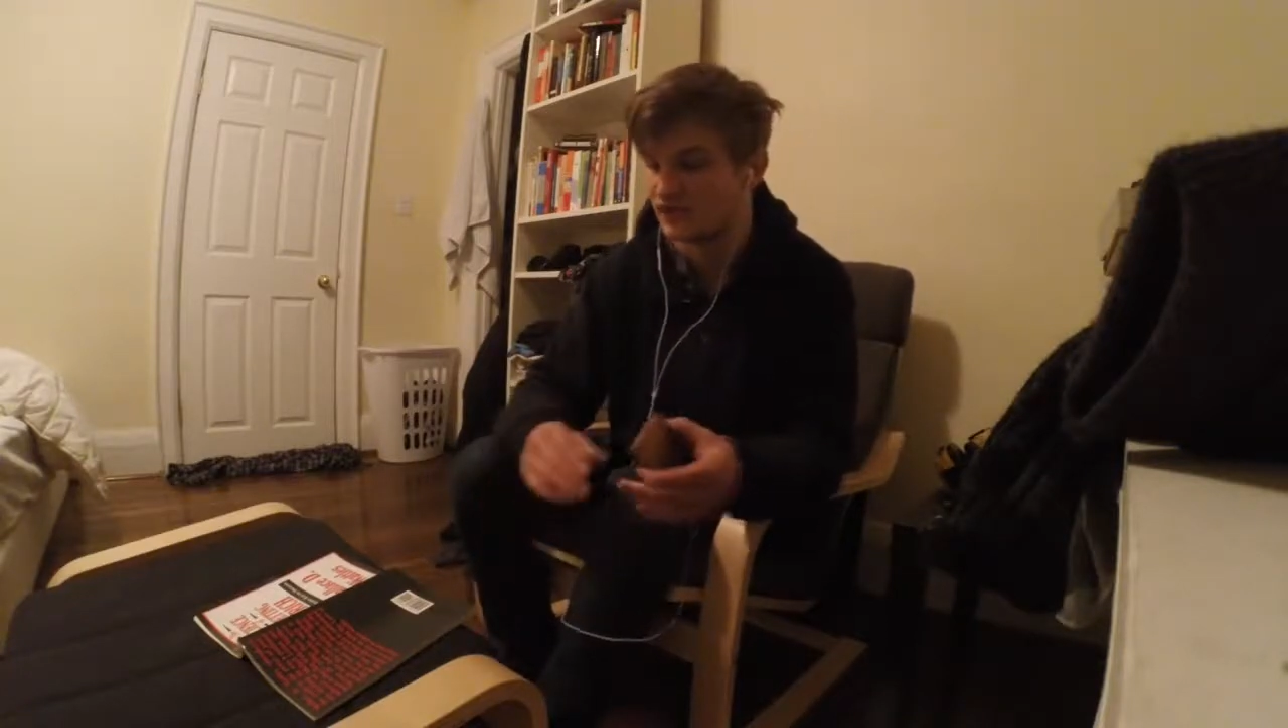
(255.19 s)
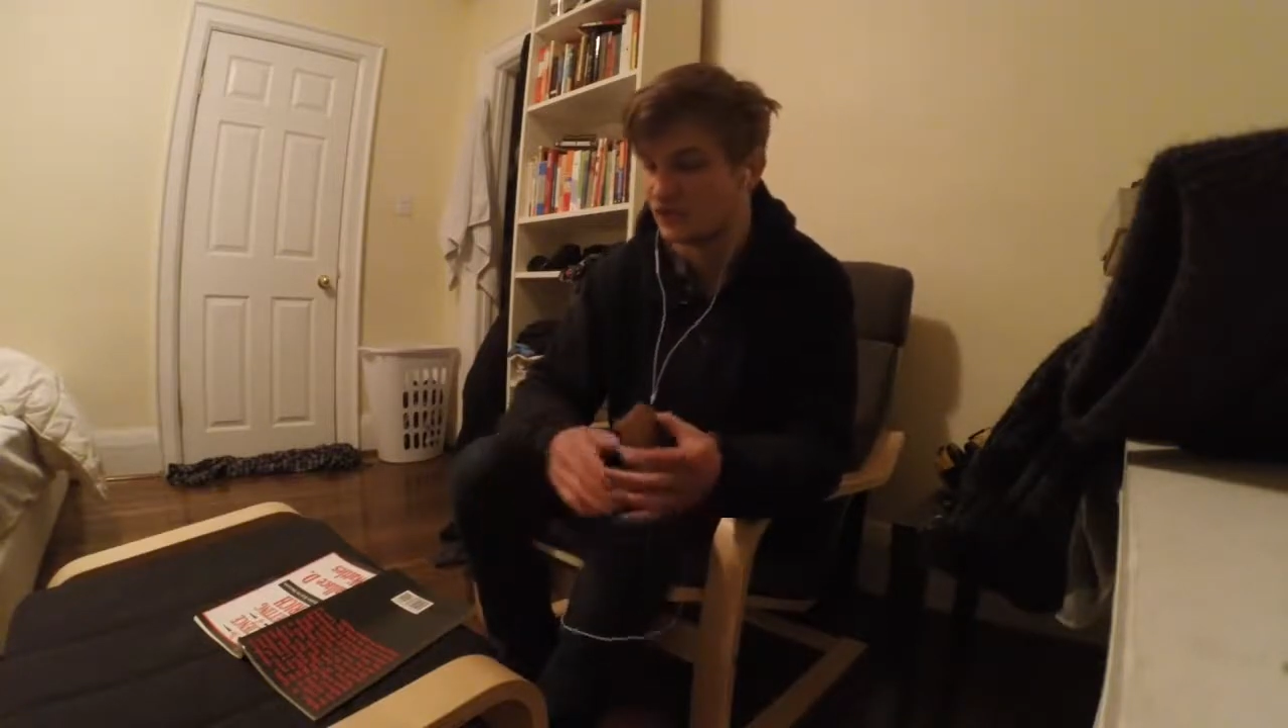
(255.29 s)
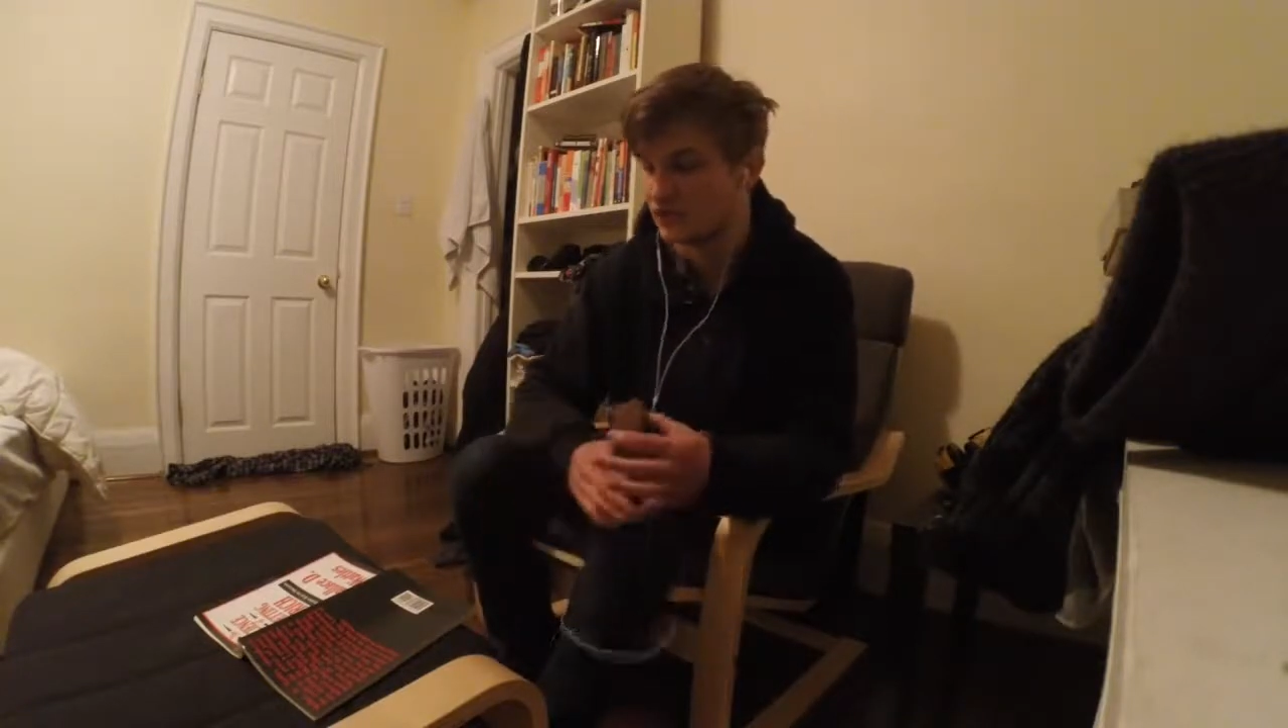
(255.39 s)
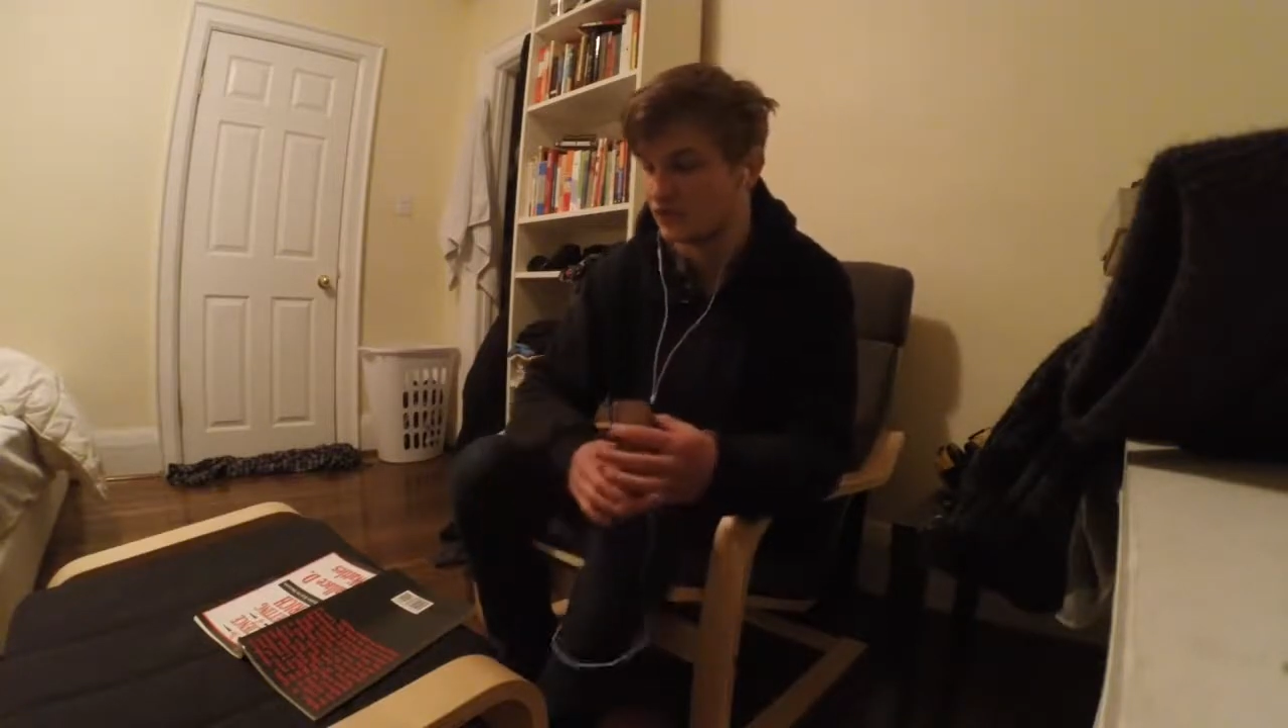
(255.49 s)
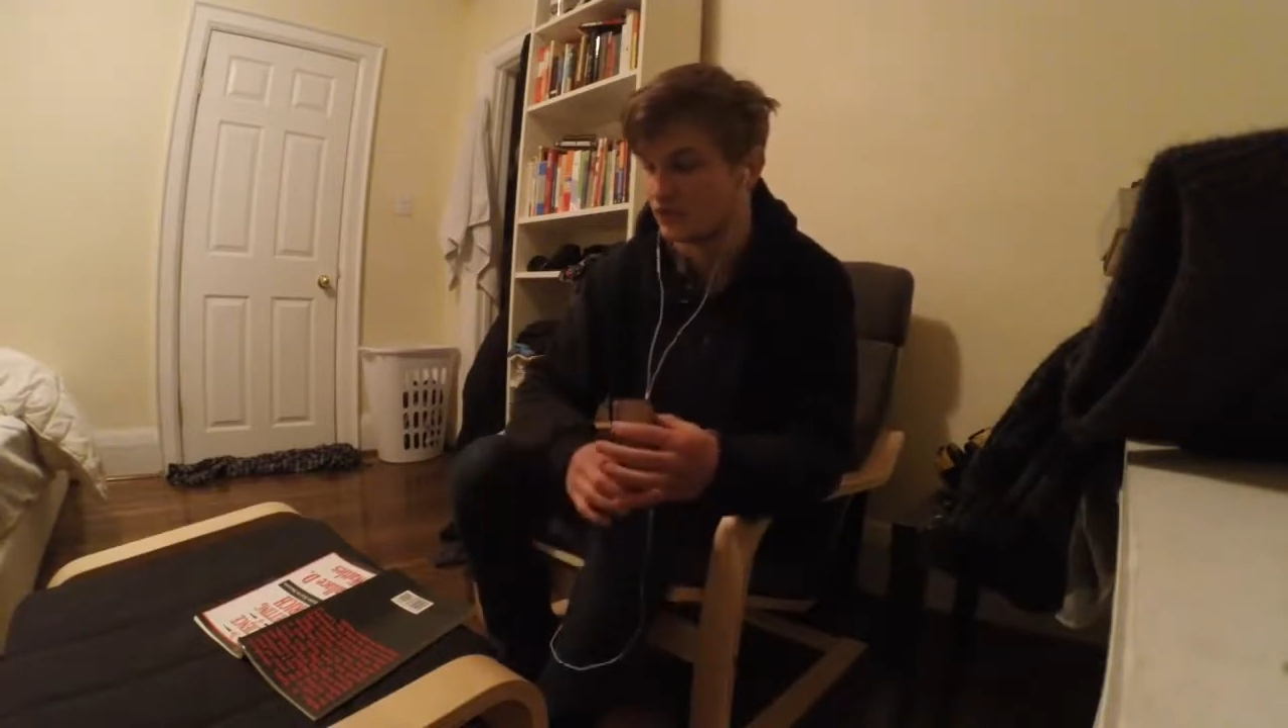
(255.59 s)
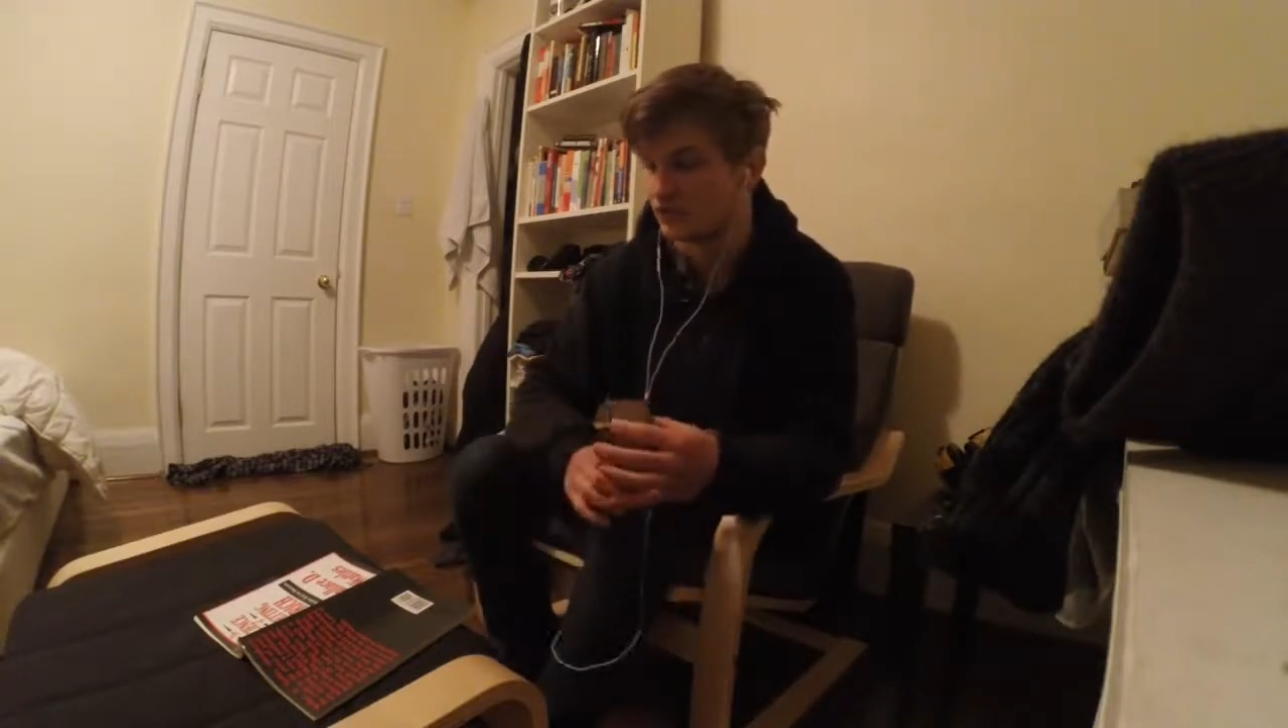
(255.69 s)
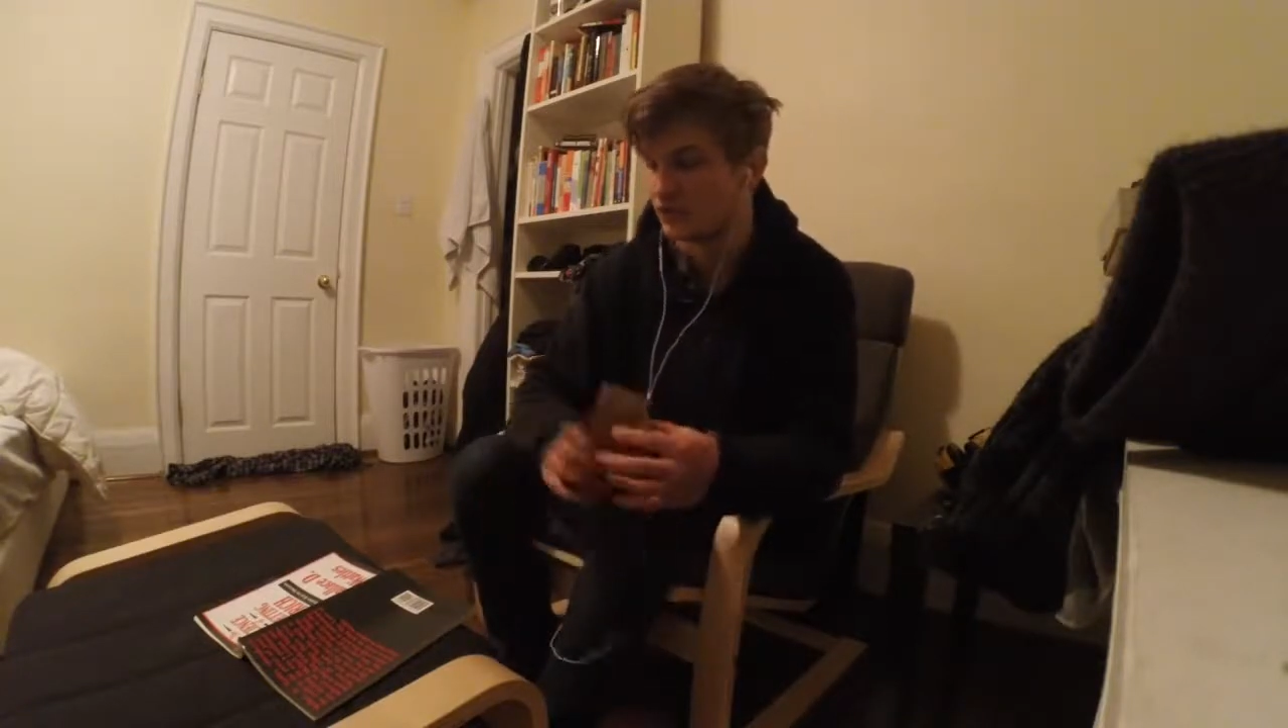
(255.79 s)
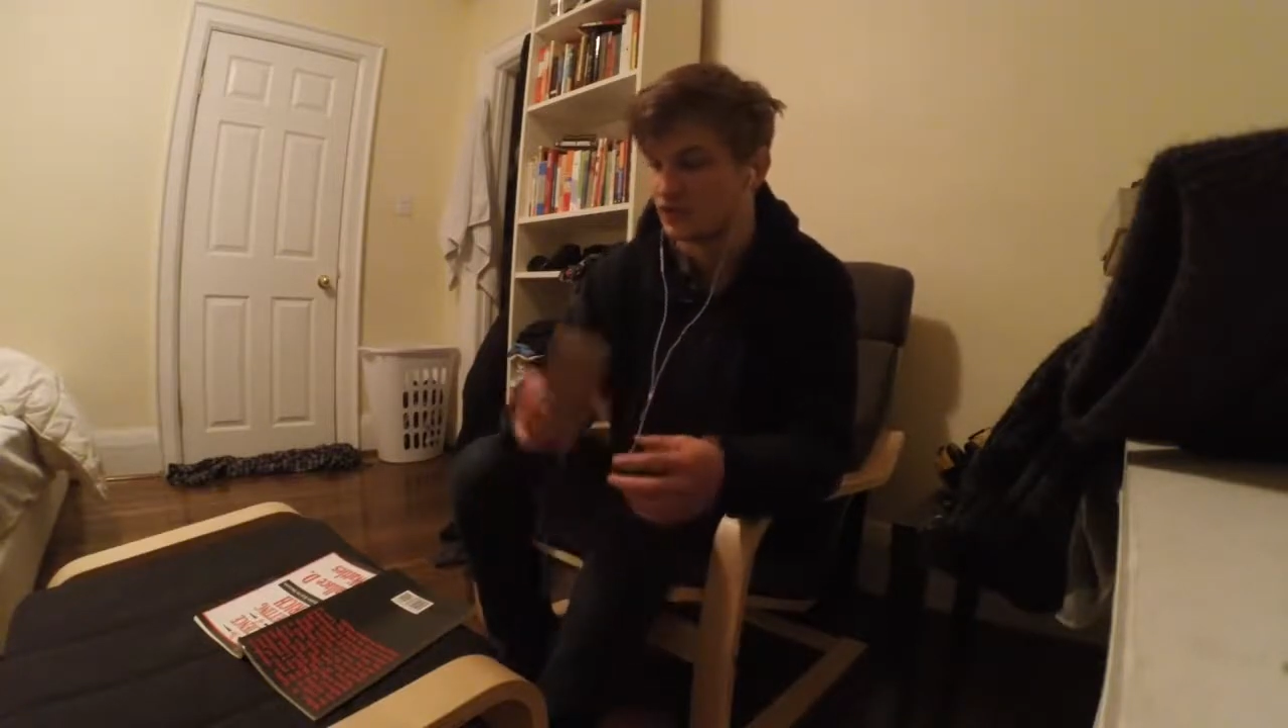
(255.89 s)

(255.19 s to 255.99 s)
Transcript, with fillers: value